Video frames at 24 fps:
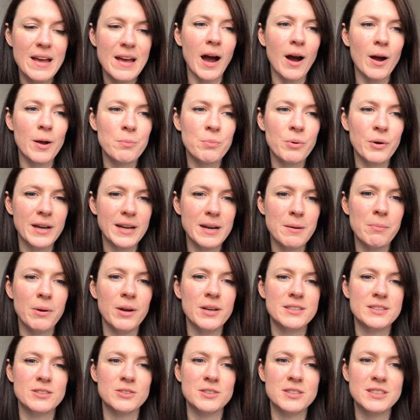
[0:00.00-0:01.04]
I put in a
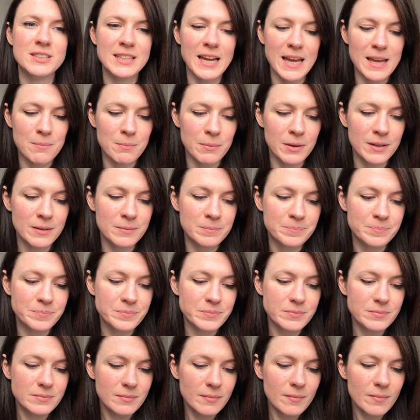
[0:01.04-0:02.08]
personal statement
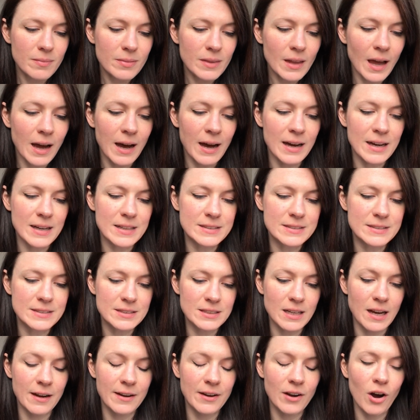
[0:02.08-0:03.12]

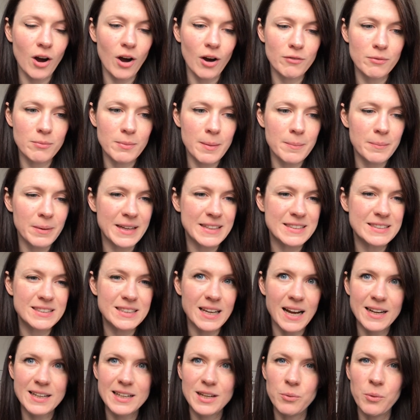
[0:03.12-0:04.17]
and I can't remember
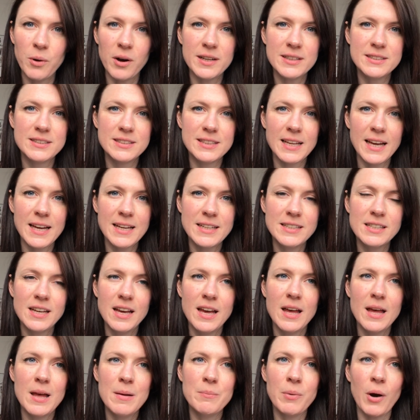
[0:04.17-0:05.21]
exactly what I said,
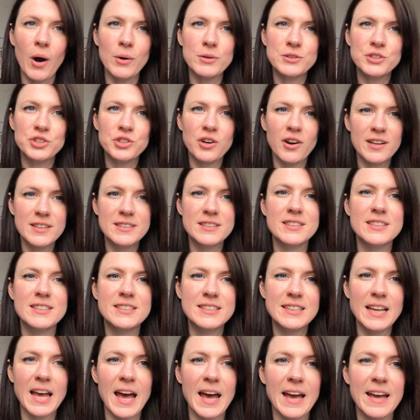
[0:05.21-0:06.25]
but I was trying to
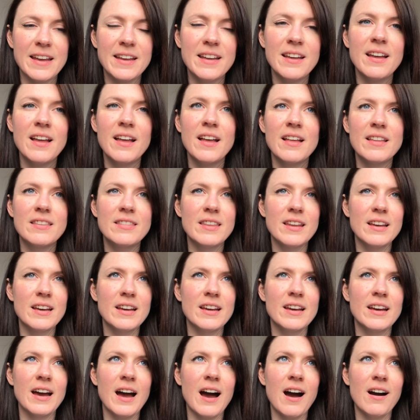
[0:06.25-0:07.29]
say
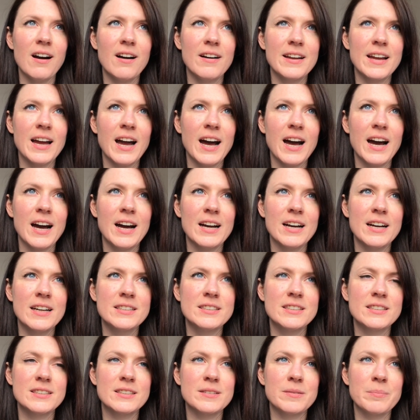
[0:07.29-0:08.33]
that I
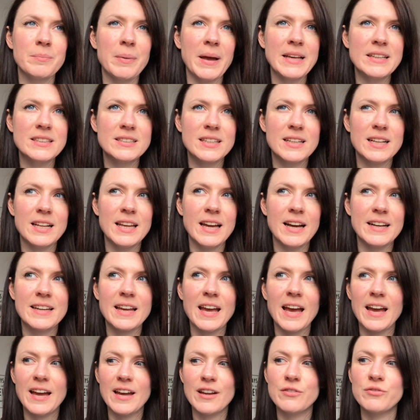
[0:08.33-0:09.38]
had basically I'd
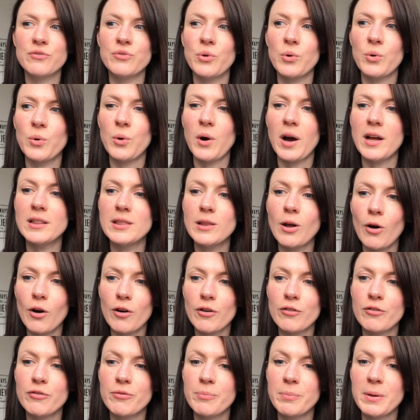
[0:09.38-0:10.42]
cared for a
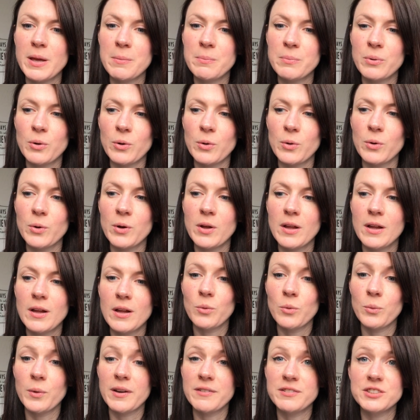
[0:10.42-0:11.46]
lot of people
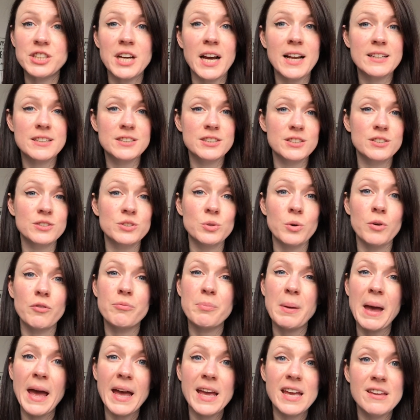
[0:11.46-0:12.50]
with challenging sort
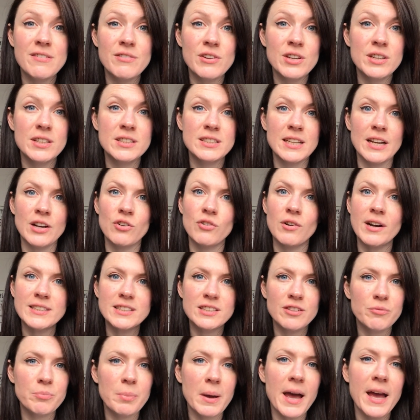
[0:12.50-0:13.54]
of behaviours and
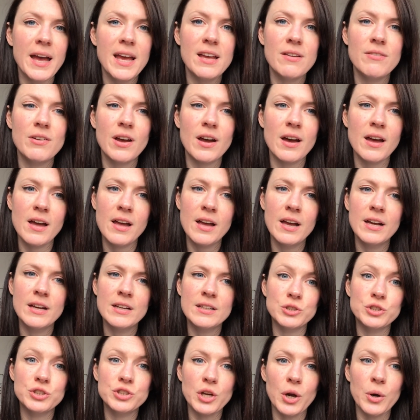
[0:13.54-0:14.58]
aggressive behaviour,
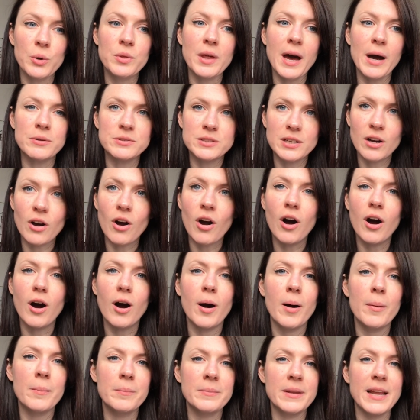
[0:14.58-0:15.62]
to show that I was a
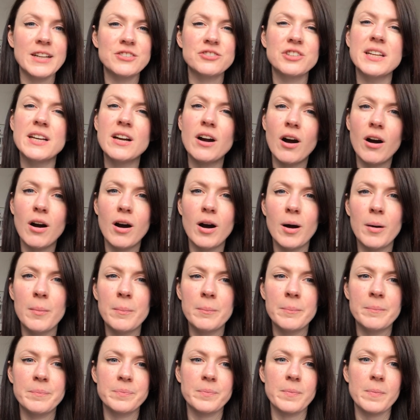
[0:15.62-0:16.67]
calm, naturally
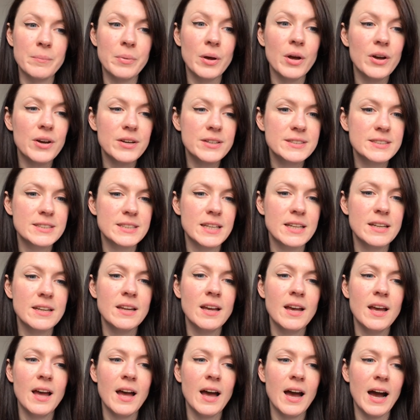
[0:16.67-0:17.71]
calm person
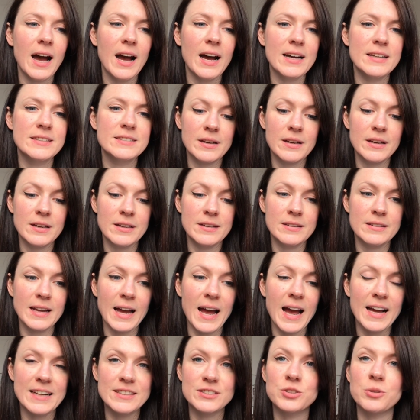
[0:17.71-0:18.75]
and can
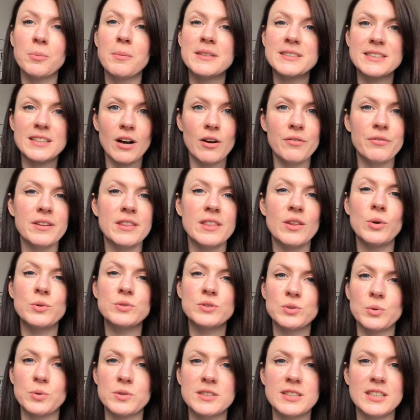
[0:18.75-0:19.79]
handle myself in those
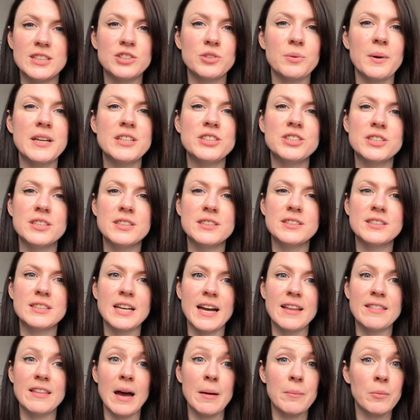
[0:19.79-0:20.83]
sort of situations,
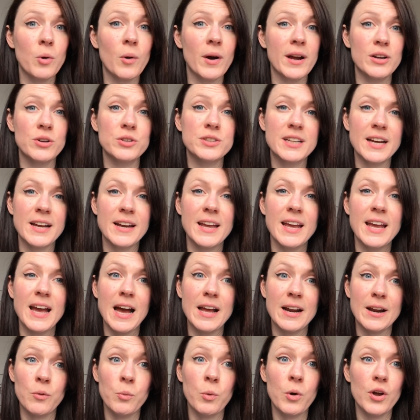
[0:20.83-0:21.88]
and that I'm quite good at it
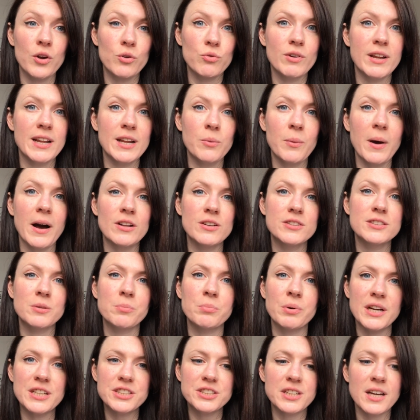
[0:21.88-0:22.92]
and I work really well under
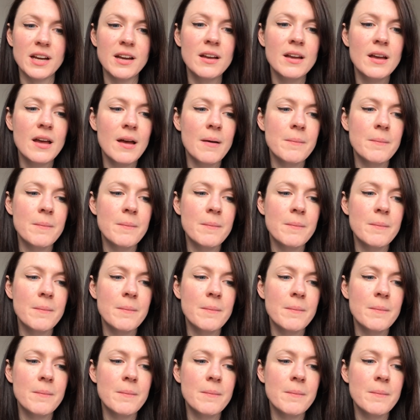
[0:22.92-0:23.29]
pressure.